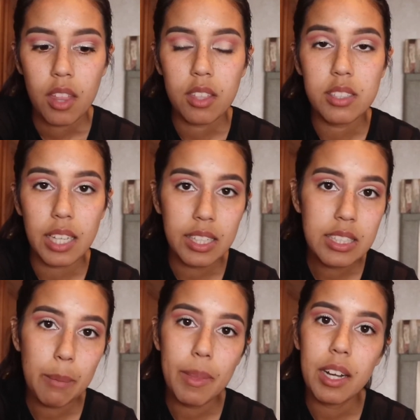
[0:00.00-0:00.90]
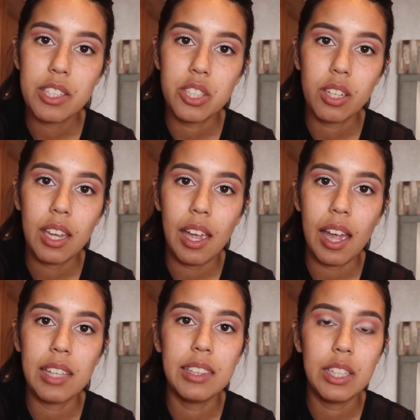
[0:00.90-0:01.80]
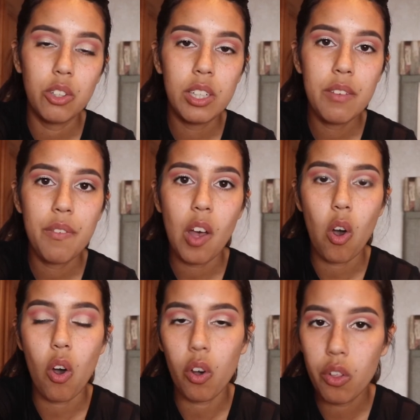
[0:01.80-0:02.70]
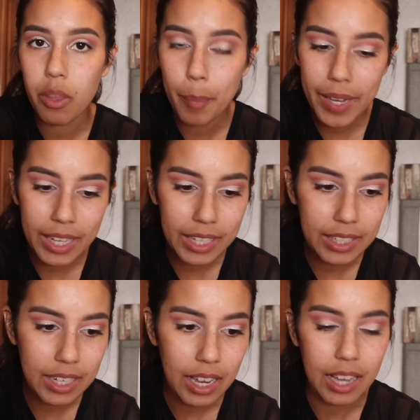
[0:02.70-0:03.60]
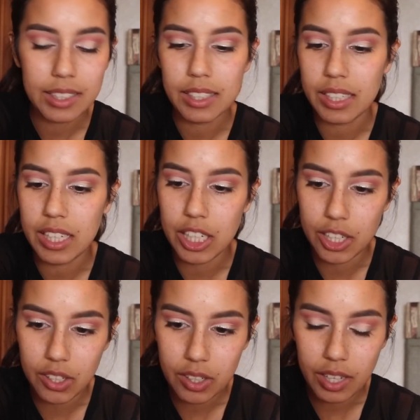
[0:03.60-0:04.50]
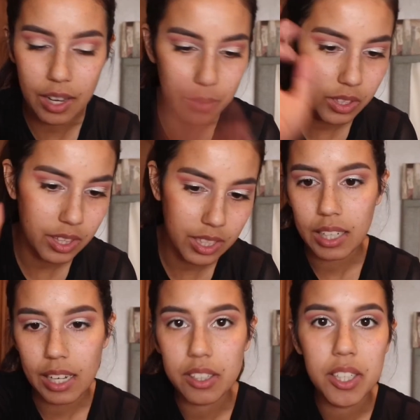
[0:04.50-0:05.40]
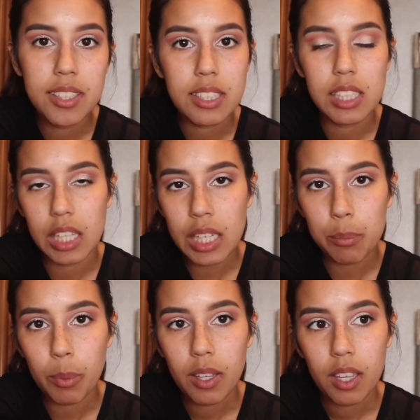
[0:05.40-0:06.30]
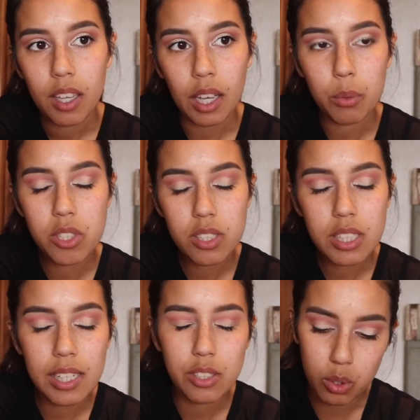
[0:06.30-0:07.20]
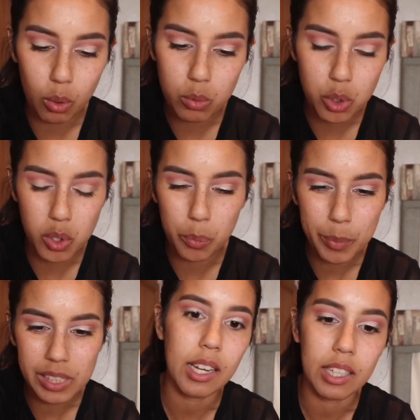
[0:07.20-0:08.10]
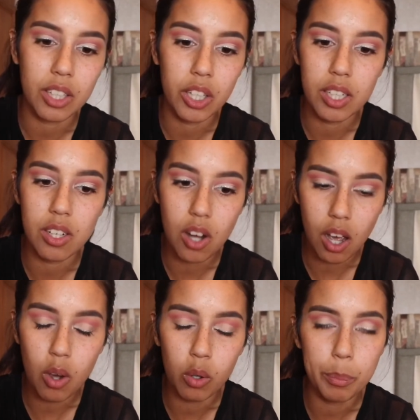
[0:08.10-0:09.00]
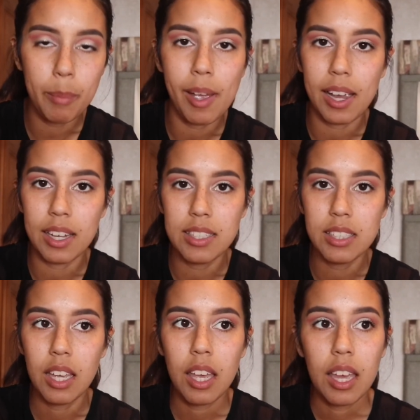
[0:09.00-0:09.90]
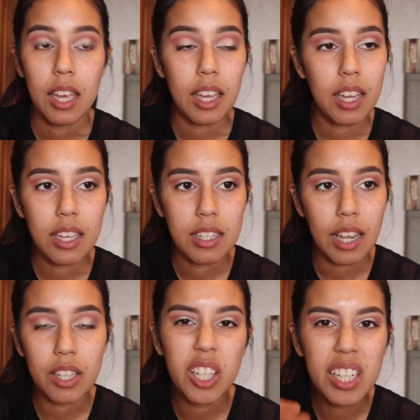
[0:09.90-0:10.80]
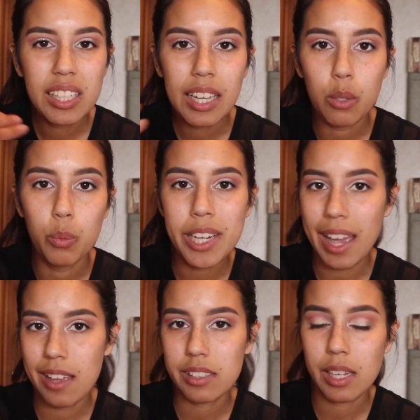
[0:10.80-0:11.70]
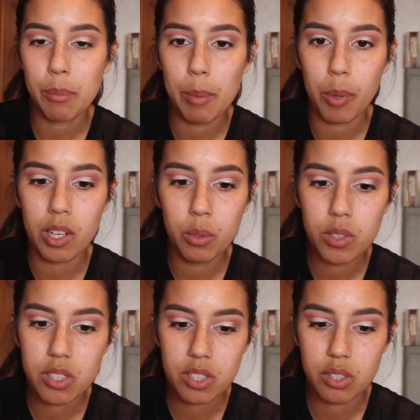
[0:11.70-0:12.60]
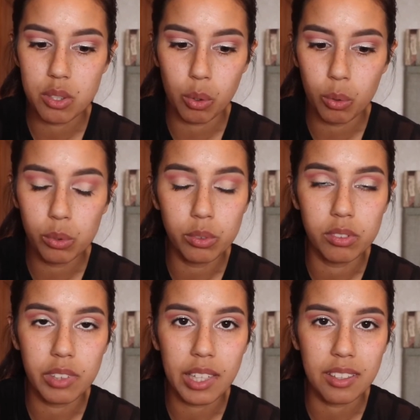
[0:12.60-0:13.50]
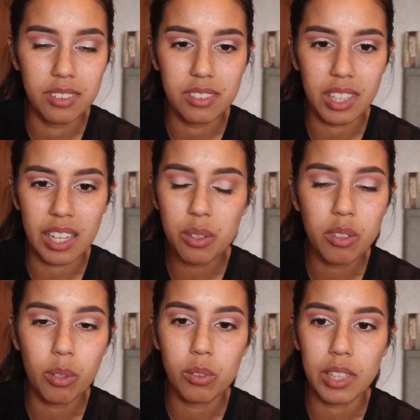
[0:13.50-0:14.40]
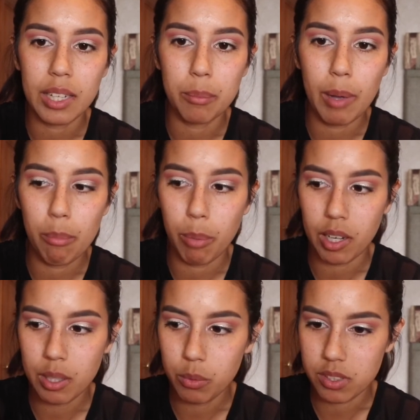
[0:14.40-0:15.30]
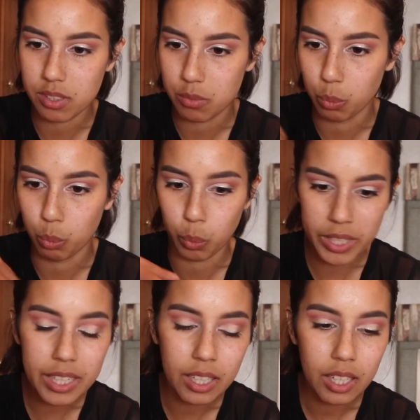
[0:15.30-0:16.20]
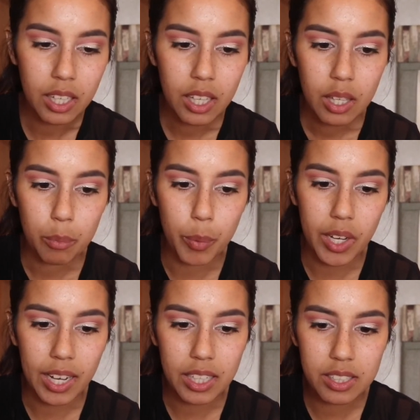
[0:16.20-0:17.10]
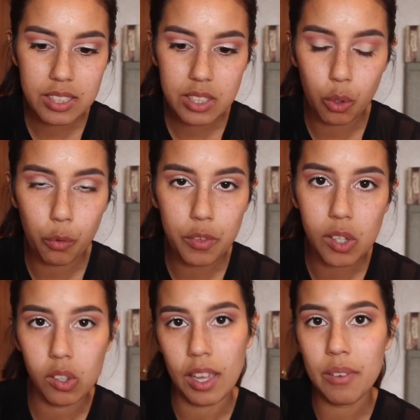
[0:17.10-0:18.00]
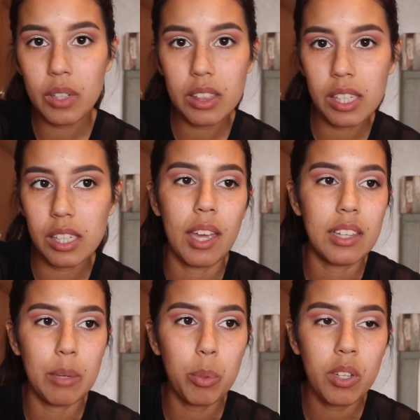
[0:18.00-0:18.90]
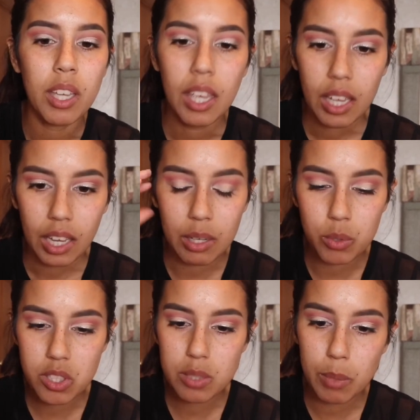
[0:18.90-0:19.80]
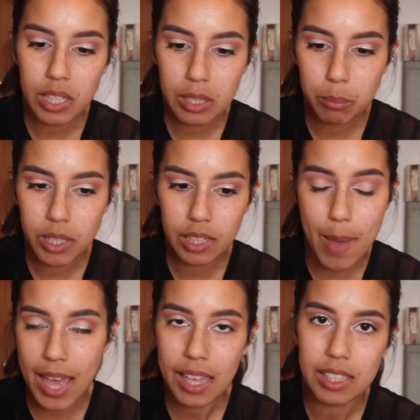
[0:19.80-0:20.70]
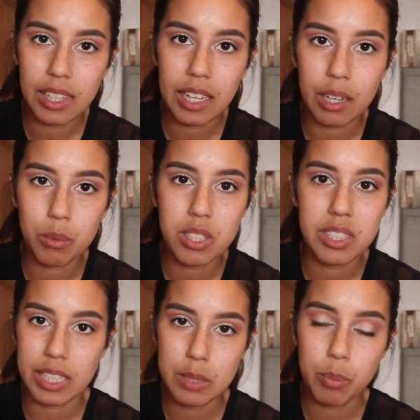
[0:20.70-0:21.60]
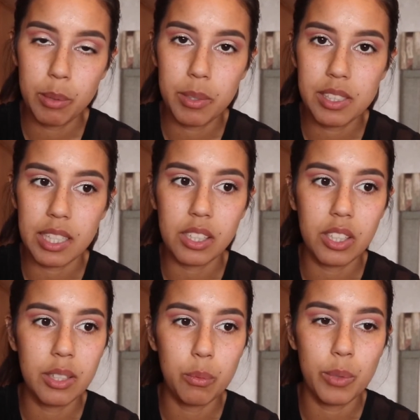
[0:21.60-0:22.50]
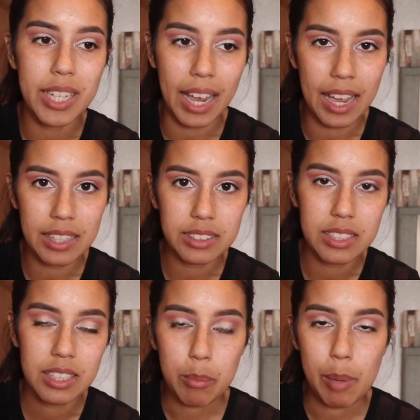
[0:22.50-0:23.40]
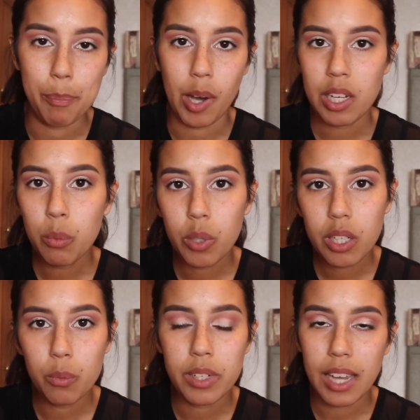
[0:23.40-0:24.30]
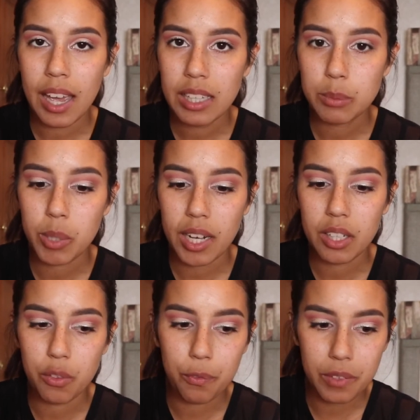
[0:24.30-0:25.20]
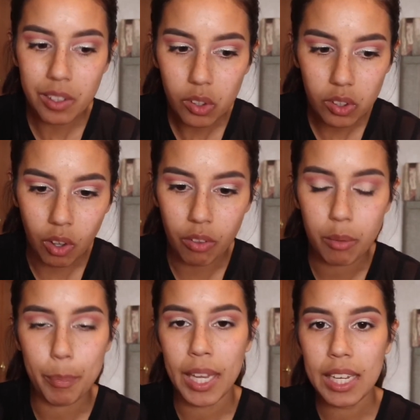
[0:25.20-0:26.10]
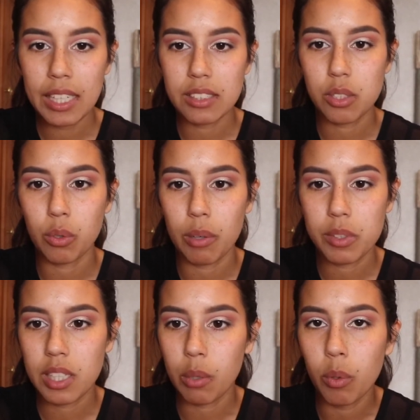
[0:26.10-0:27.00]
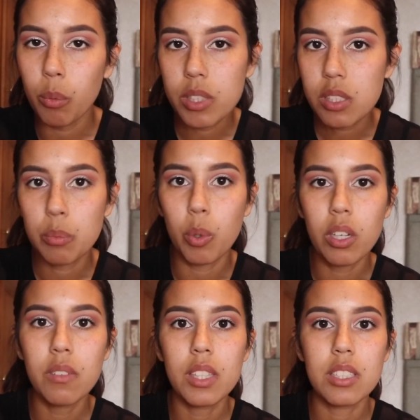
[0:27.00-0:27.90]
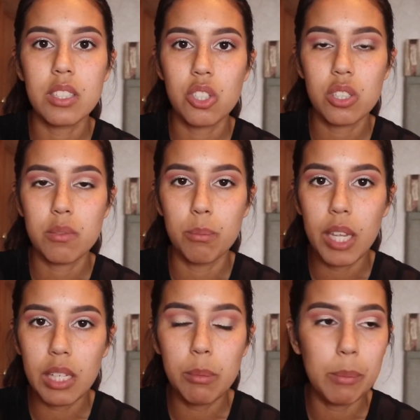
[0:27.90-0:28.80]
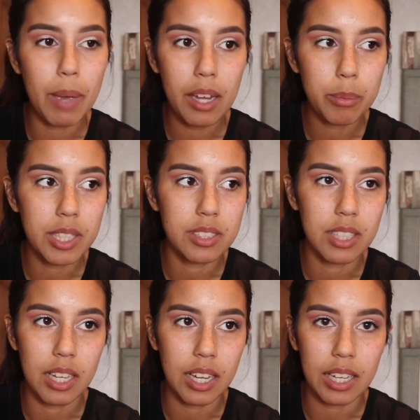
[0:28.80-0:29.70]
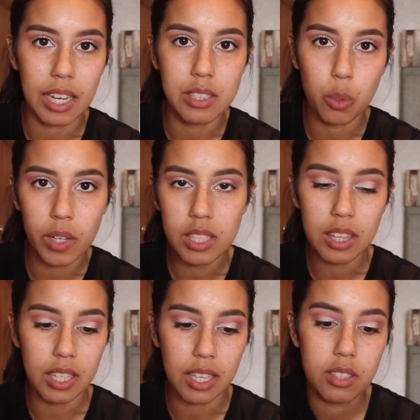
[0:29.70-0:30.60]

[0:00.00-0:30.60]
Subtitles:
The second time that I took it, I literally felt all the pain. I could hear everything. Like, I couldn't sleep. I was just like so droopy, like I could not open my eyes, and I couldn't like react. Like, my body was just so, like, I don't know, like my body was weak, but I could still feel everything. At that point, it was just making me mad. Like, I was desperate because I couldn't react. My body wouldn't react, but I could feel all the pain. So I was like, well, what's the point of this? It's just making me mad because like I can't do anything.